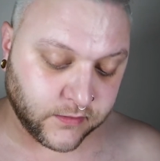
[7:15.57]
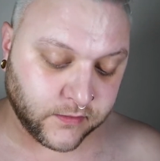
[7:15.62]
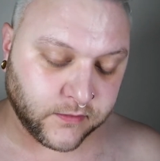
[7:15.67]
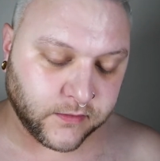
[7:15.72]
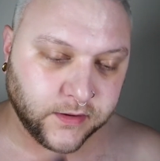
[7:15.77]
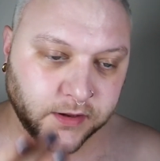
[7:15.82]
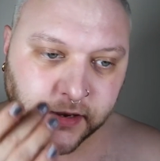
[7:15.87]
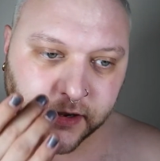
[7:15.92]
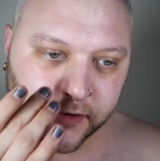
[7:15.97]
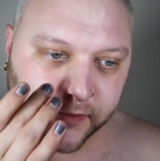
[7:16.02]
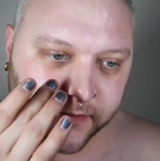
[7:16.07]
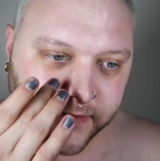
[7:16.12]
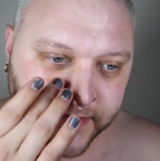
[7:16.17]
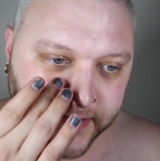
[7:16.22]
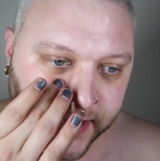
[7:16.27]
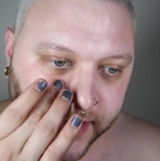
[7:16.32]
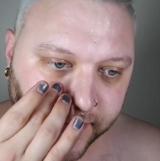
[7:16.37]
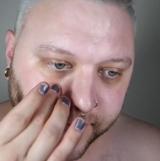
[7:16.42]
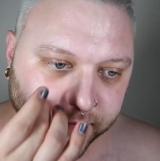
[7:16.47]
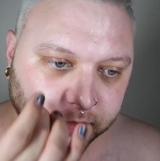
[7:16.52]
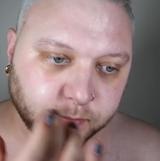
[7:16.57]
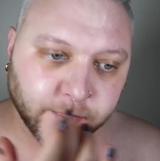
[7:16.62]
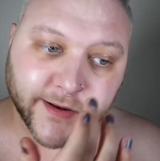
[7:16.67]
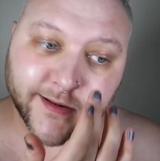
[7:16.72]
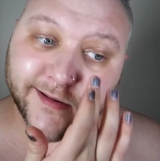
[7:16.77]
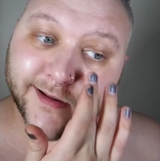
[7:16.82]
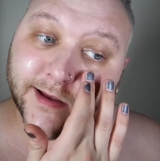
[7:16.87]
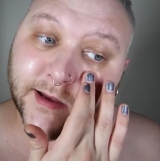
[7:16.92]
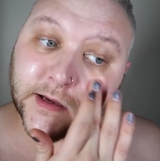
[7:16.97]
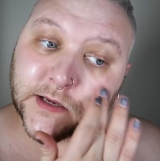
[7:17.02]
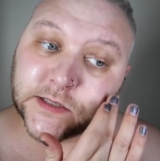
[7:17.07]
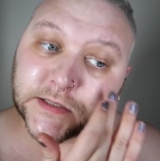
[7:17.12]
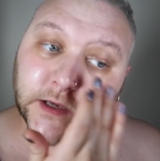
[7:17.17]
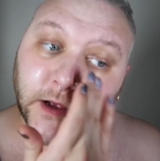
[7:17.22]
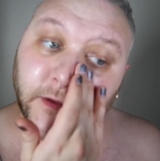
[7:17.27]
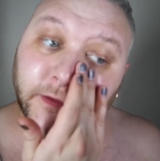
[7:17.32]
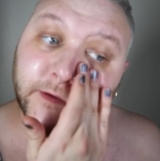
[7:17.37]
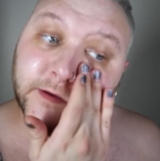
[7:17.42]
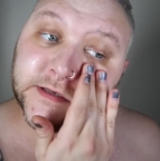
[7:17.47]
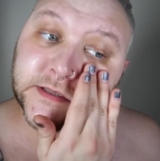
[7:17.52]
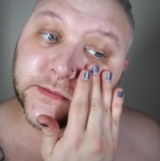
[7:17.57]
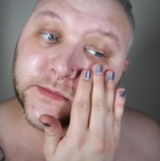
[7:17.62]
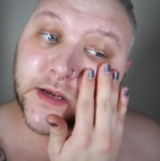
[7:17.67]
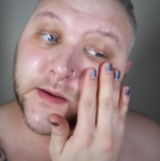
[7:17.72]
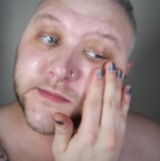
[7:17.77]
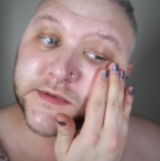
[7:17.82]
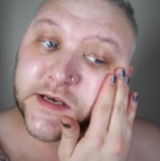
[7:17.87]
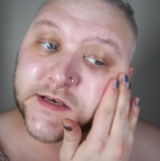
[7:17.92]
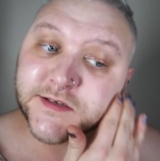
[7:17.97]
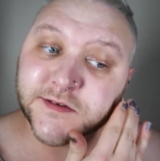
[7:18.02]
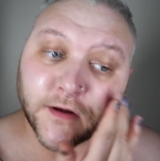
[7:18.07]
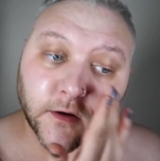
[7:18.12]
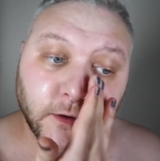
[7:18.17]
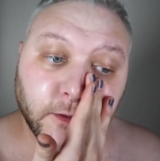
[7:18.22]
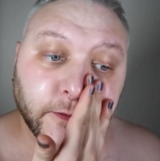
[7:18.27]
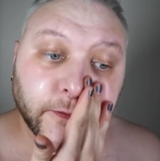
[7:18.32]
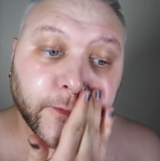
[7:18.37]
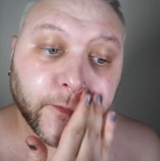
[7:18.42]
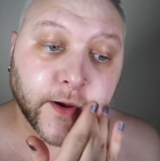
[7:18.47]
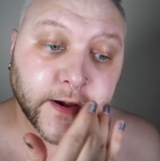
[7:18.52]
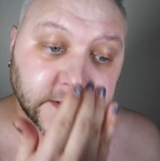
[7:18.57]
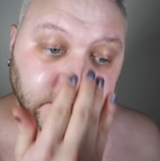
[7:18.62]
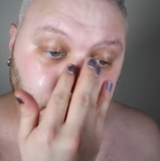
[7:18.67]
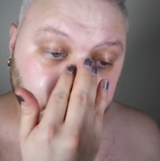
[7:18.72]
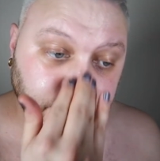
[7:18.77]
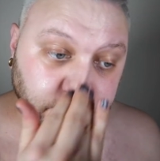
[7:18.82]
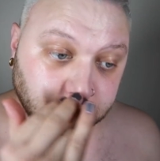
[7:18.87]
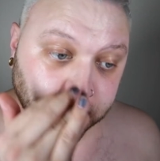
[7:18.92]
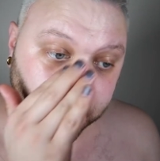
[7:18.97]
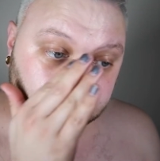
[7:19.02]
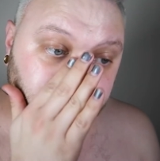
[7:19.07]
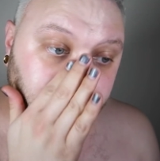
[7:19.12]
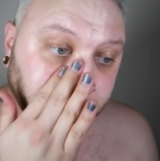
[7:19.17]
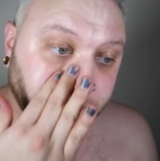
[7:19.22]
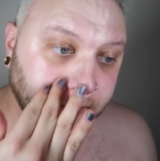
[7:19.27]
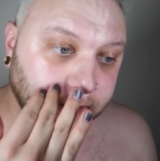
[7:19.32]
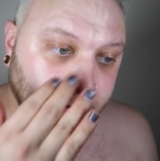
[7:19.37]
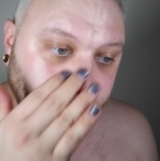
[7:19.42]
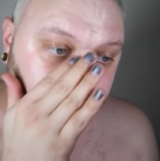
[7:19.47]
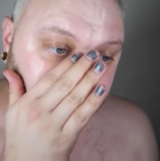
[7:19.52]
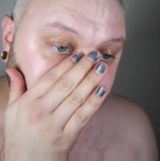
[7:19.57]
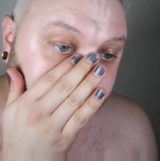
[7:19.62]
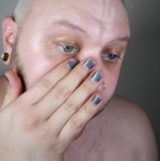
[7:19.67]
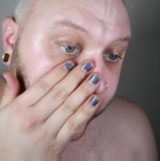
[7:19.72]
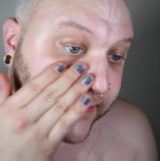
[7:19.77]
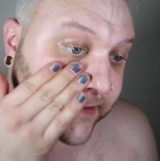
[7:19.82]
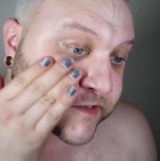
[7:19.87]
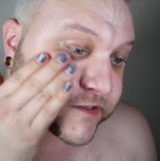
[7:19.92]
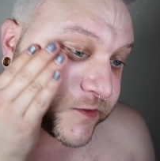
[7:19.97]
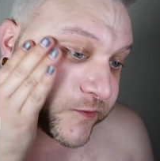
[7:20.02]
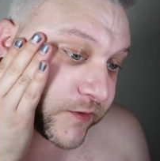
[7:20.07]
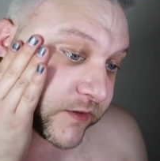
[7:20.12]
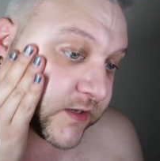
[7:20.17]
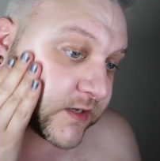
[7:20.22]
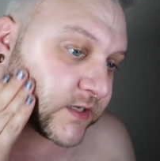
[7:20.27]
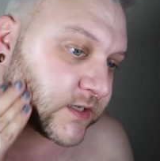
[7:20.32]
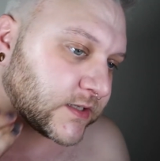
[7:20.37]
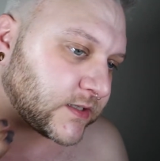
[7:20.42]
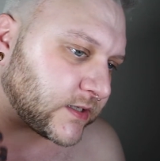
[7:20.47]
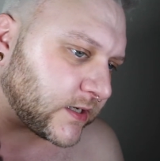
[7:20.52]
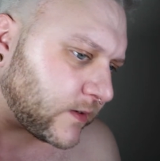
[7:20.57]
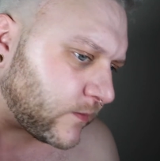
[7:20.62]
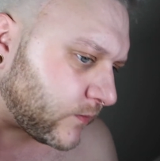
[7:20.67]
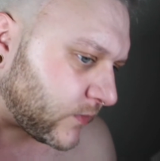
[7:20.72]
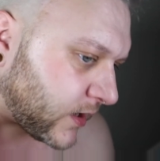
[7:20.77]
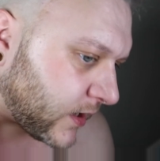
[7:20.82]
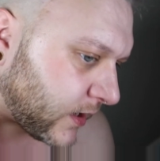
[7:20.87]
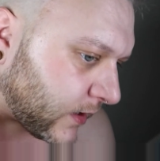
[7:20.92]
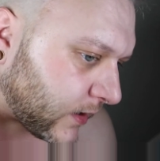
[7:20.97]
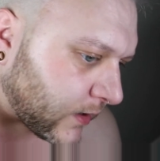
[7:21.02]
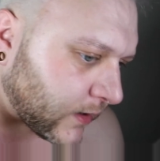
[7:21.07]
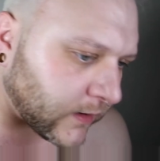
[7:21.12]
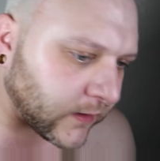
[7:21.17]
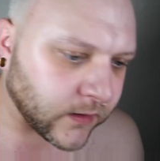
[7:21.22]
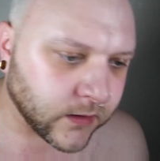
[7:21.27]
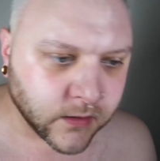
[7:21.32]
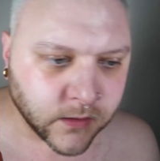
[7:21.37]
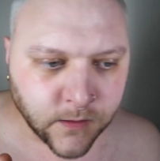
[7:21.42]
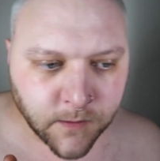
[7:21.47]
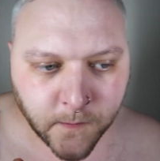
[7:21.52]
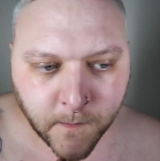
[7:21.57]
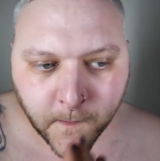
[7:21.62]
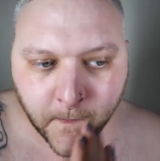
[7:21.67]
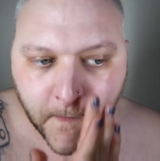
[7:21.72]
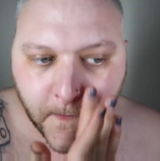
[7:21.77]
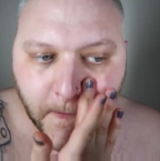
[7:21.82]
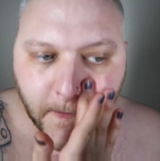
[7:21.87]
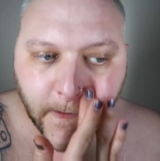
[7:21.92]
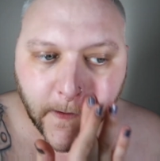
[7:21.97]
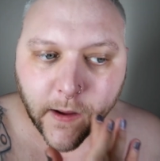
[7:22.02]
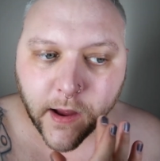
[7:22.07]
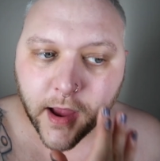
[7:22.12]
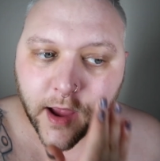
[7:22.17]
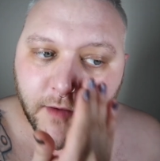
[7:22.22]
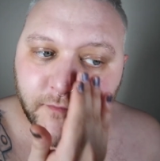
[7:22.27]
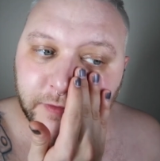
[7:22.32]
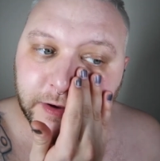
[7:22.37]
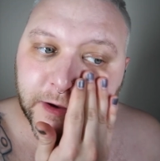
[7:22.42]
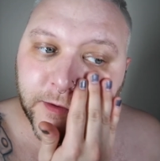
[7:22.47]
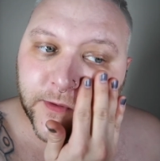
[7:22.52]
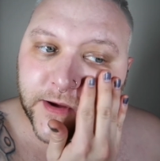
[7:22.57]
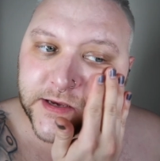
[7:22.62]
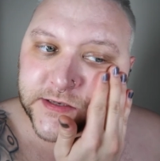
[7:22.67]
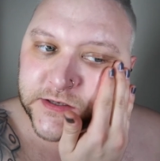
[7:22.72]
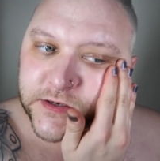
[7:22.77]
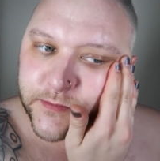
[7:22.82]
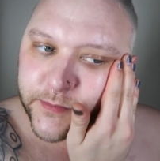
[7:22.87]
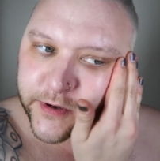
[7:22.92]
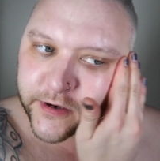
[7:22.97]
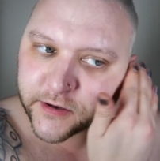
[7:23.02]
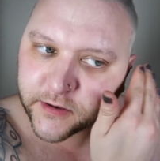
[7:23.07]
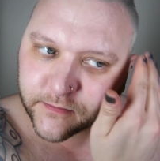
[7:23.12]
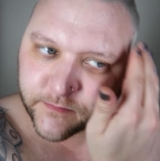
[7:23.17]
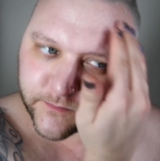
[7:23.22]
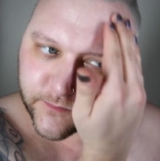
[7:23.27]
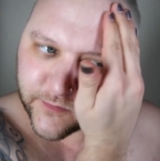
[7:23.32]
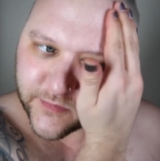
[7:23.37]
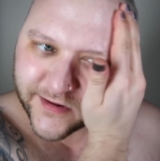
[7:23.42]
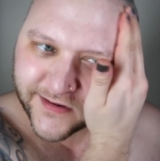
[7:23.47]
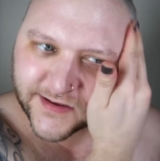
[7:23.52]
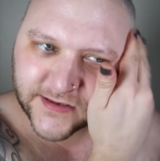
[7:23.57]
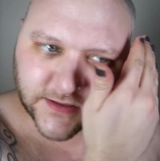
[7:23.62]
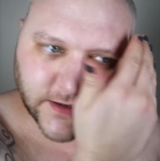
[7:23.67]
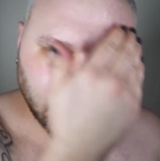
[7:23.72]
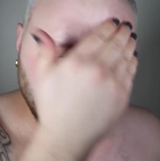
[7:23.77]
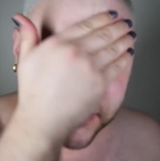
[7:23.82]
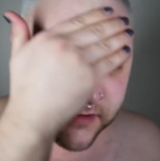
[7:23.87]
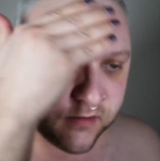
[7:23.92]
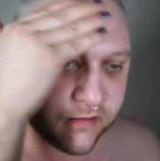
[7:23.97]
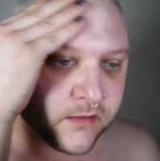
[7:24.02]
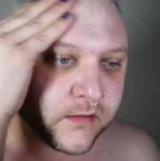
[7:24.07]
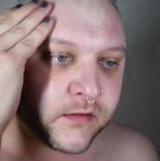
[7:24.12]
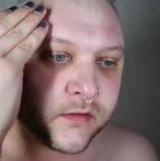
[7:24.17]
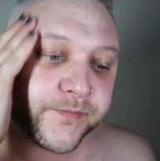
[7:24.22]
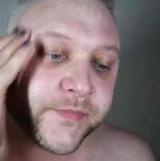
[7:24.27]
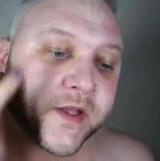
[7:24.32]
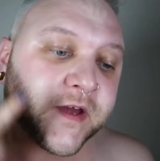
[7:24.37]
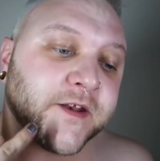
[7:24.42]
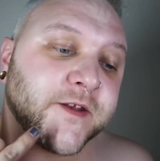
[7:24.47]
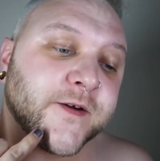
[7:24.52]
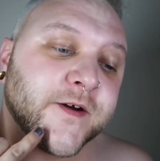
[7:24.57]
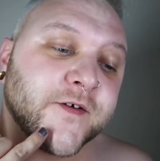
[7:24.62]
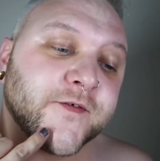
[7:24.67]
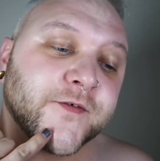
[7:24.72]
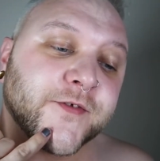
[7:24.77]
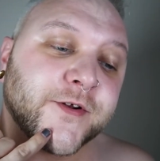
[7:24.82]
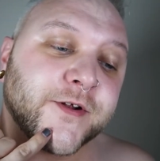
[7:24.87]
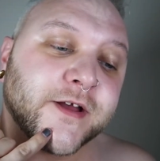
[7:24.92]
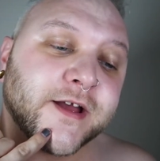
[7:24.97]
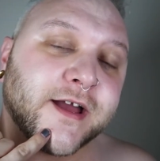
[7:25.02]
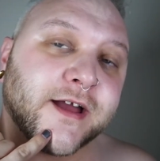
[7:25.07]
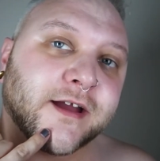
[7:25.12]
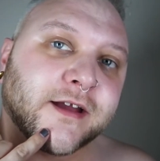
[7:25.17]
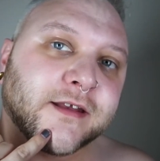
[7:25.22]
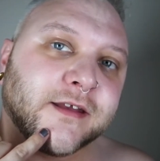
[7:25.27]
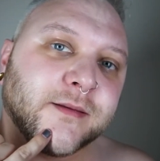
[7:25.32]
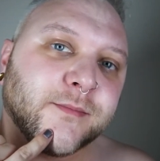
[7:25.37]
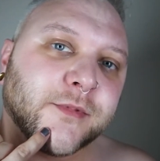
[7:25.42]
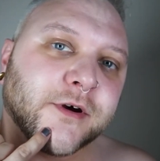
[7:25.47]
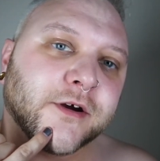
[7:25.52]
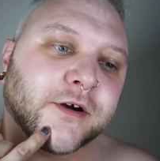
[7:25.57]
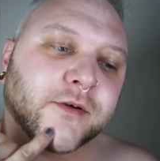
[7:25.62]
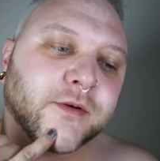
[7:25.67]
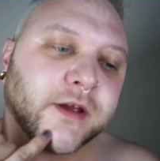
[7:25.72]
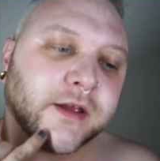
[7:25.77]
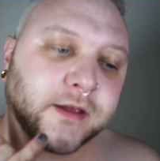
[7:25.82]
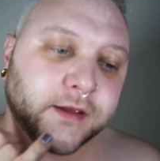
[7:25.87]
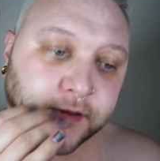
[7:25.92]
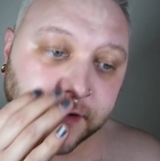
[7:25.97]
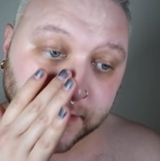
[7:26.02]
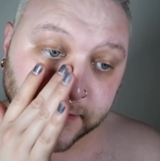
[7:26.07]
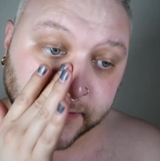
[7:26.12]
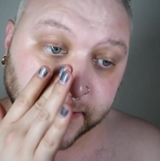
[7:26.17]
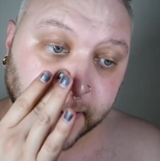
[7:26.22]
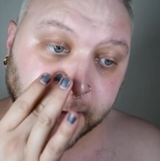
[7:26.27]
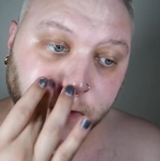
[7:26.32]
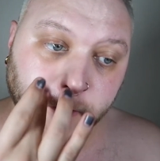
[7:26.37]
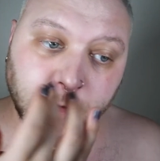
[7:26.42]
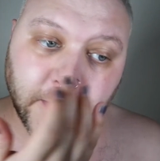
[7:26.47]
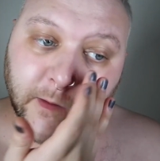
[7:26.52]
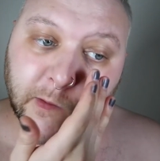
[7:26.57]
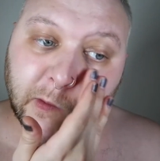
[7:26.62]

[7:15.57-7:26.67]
you know, shaved my cheeks. Although sometimes I struggle with razor burn, but right now it doesn't really seem like I have any razor burn, which is good. I do have a little acne mark right here though,